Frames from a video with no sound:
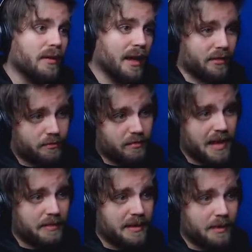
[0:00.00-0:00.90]
That's
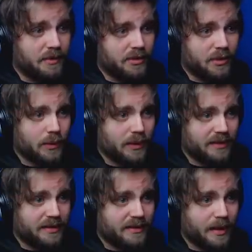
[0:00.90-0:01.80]
maybe number two.
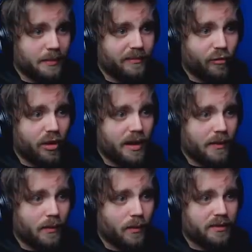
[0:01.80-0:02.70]
Is this number three?
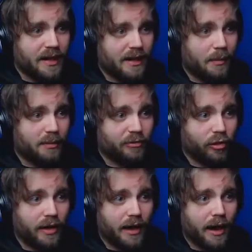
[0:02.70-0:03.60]
Or is that number
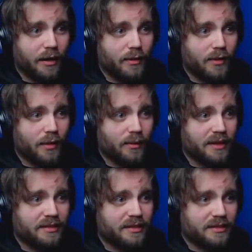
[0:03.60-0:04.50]
three? I don't know.
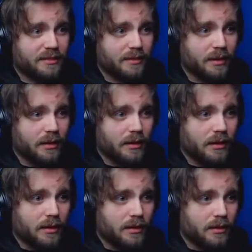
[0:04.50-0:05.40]
Let's just...
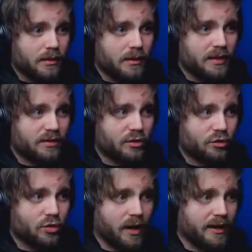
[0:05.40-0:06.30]
Let's just
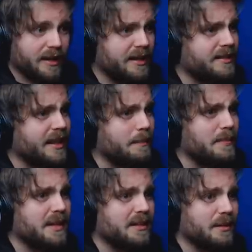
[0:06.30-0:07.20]
try it. And is that
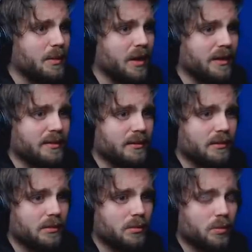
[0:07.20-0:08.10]
medium height?
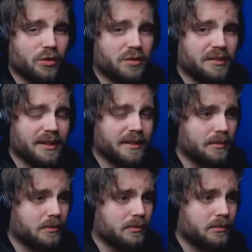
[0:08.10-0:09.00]
Would you say?
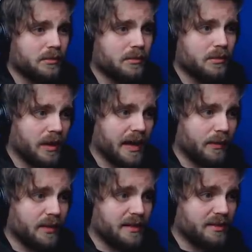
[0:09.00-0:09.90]
I
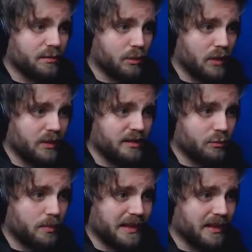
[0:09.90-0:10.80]
count these as well.
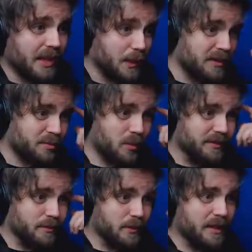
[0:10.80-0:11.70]
These would be the lowest
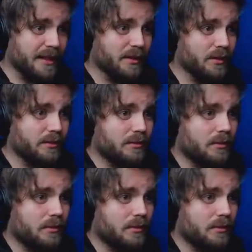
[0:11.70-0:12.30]
ones, would they not?